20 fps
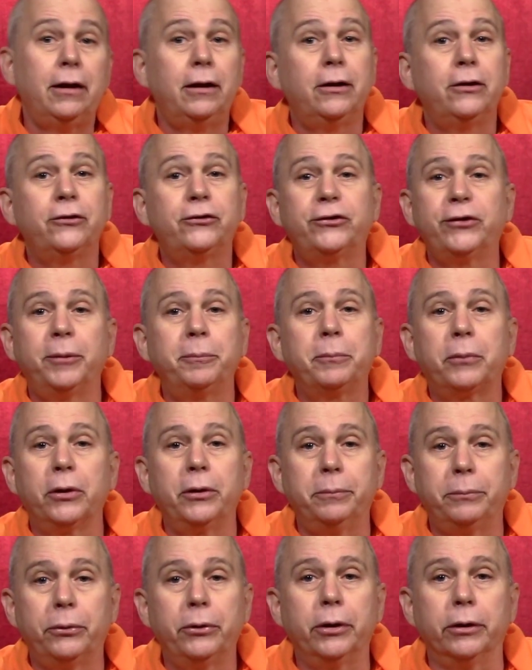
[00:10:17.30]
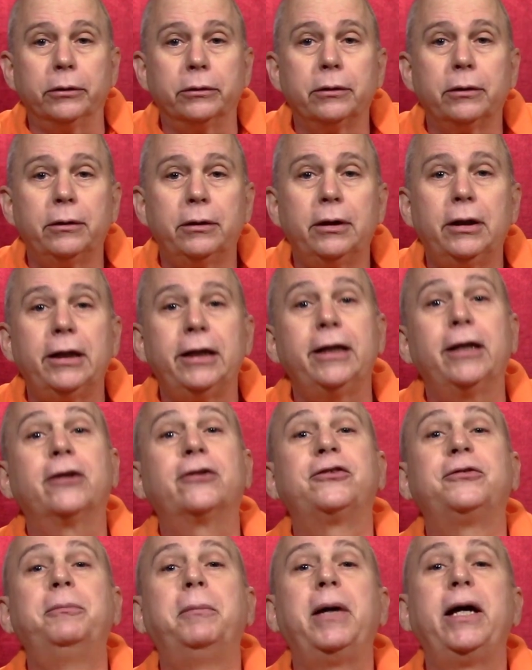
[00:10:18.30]
Simply put,
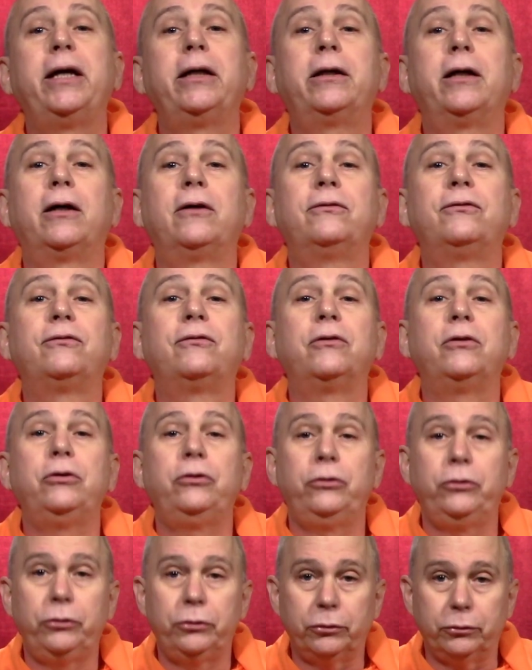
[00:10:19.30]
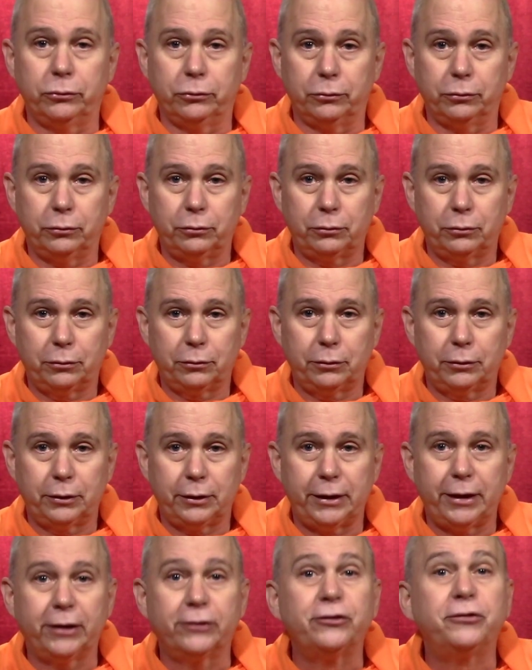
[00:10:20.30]
it's made of you.
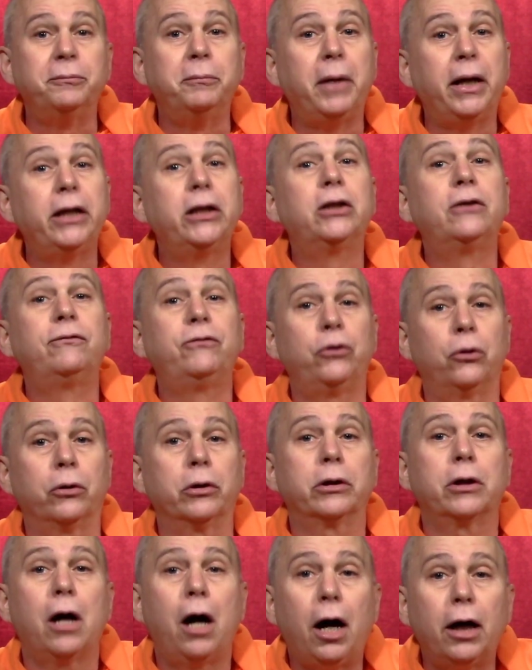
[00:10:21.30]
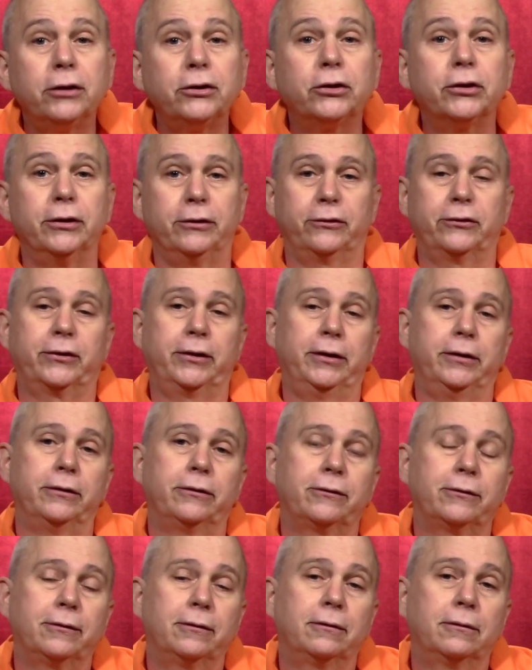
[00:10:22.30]
it's made of your
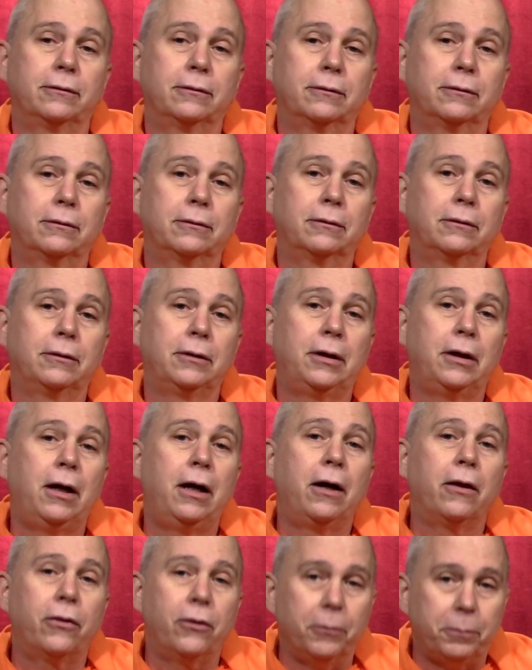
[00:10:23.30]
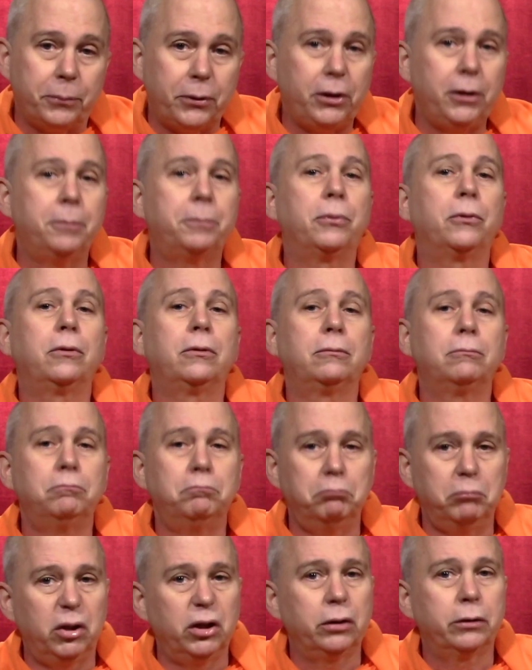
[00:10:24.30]
consciousness. The people,
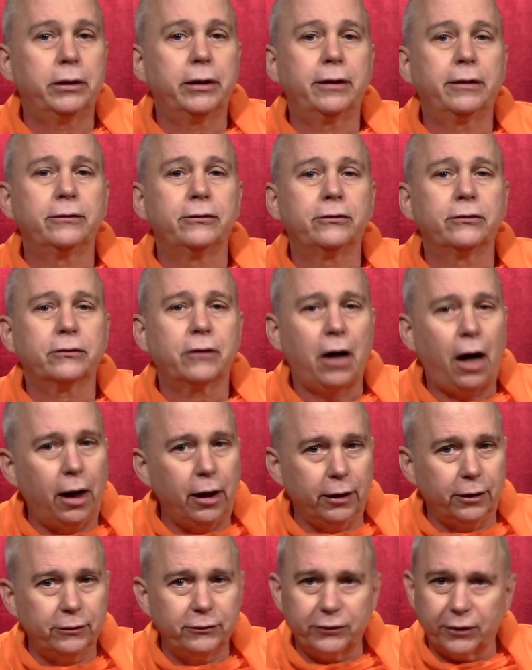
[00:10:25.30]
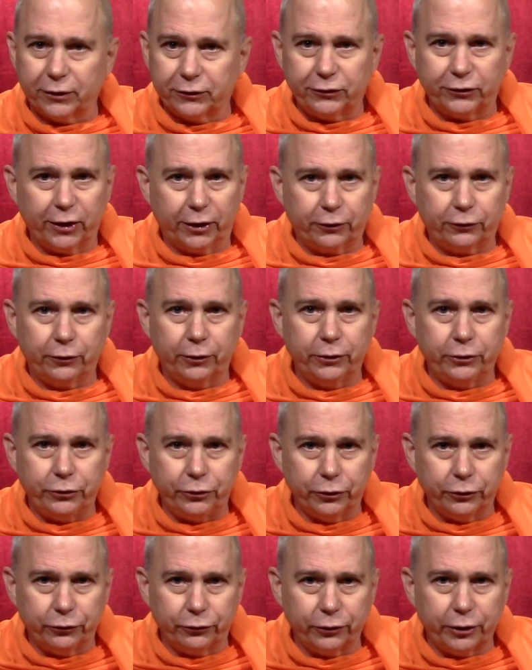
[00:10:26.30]
buildings, cars, etc. in
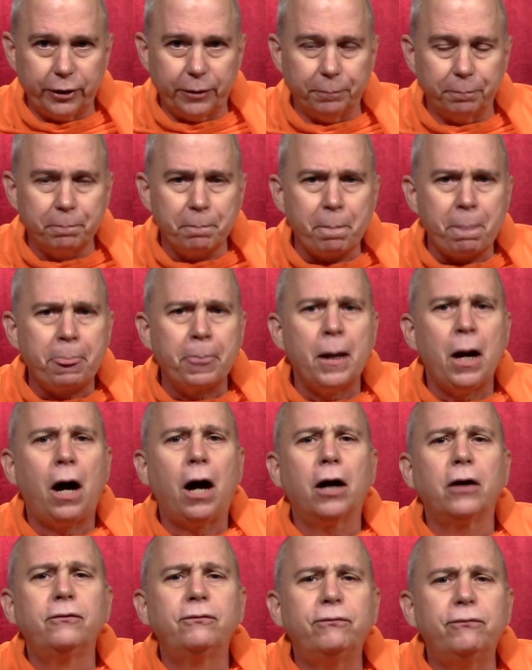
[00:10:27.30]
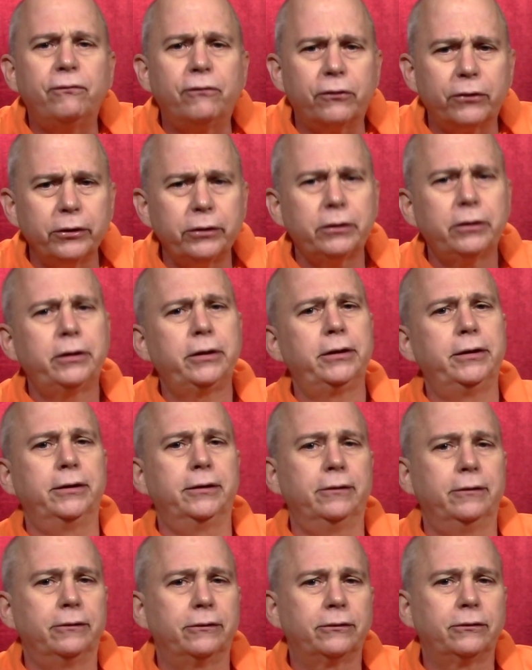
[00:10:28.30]
your dream are
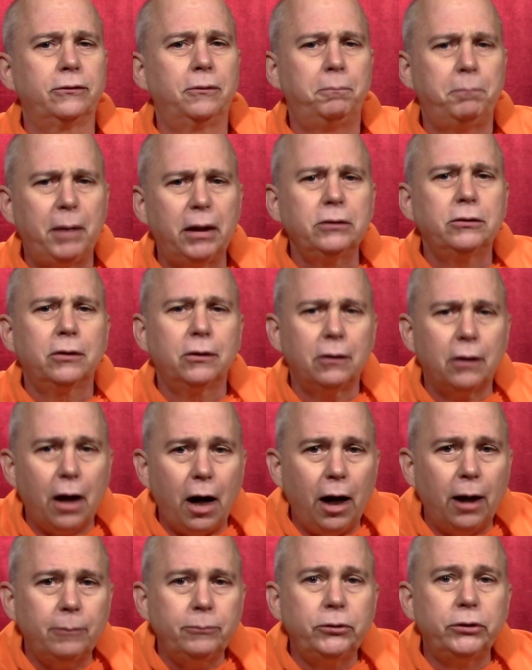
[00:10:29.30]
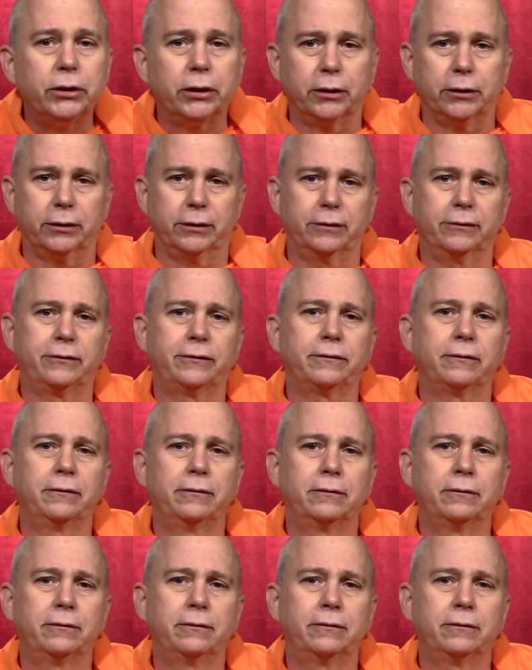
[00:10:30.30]
vrittis, mental objects.